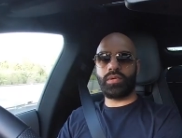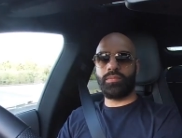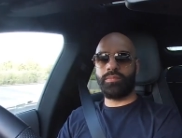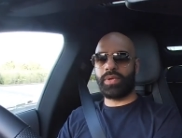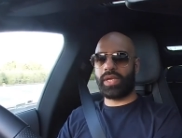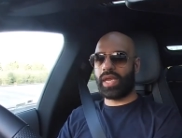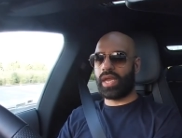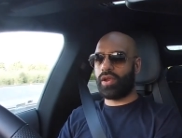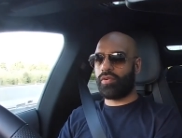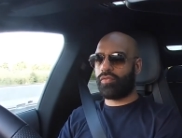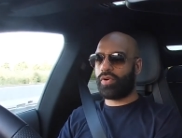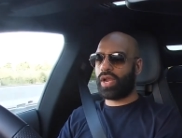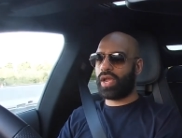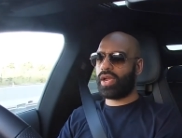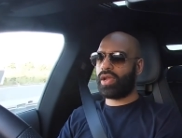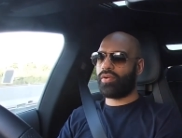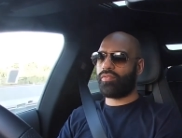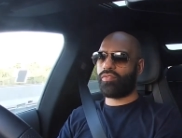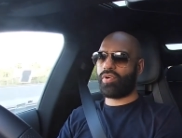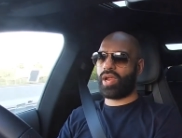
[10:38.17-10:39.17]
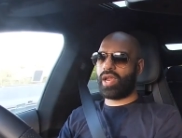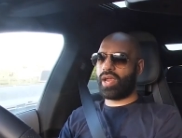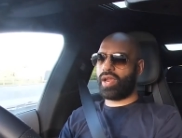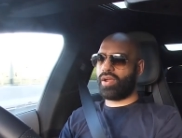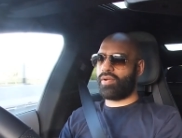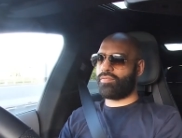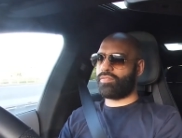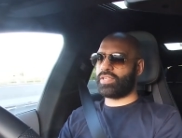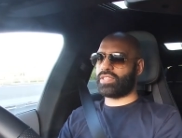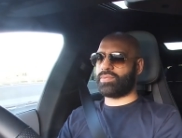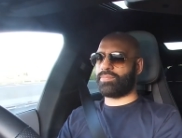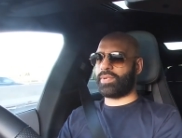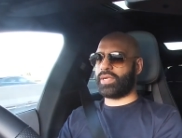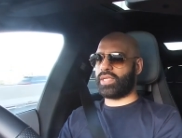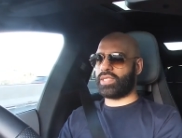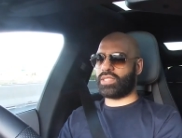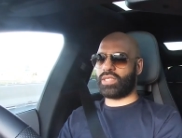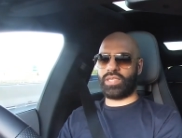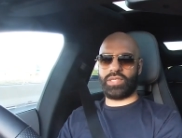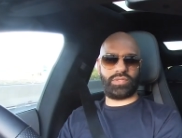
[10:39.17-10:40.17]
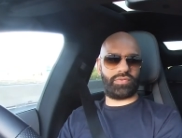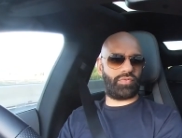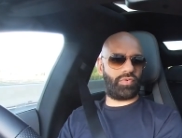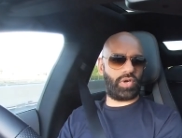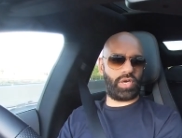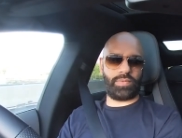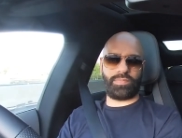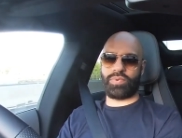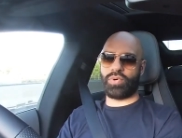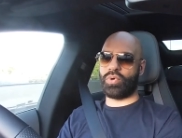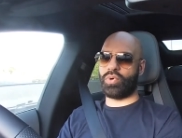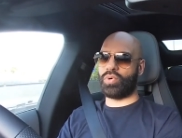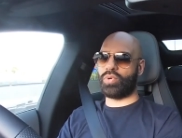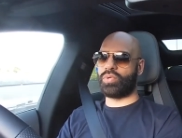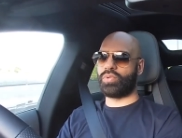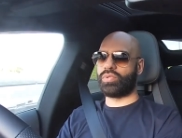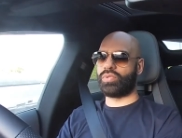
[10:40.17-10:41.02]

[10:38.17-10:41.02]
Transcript: But yeah, rear visibility is really poor.